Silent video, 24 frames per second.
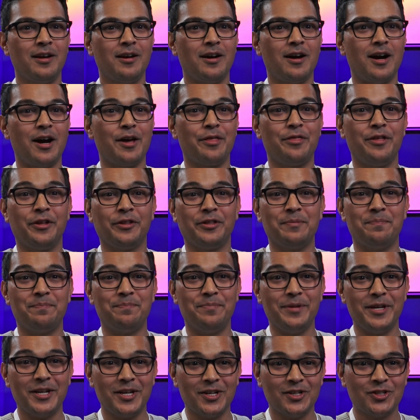I think the
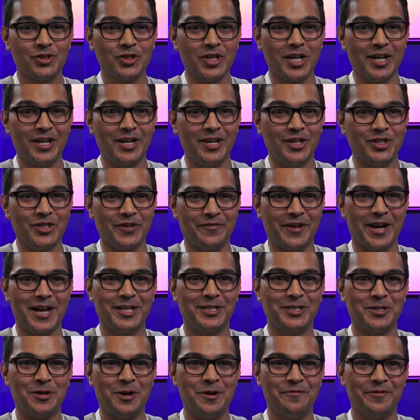biggest challenge I've had
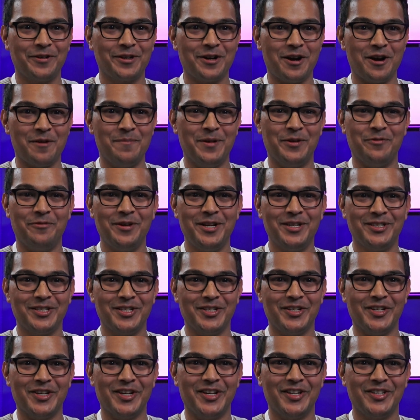to overcome in
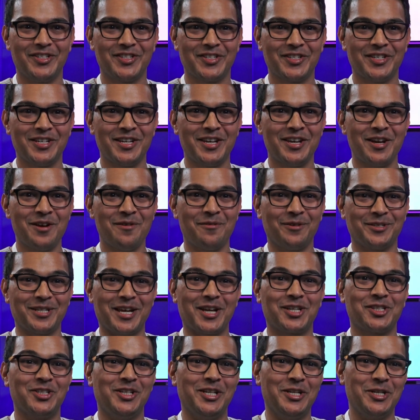recent years was
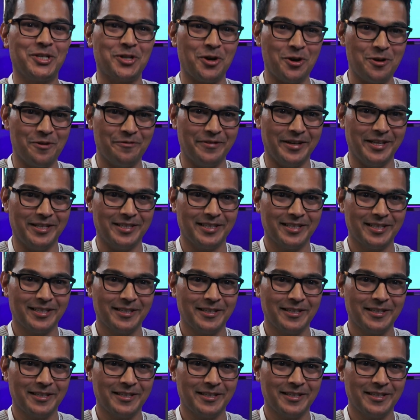actually COVID.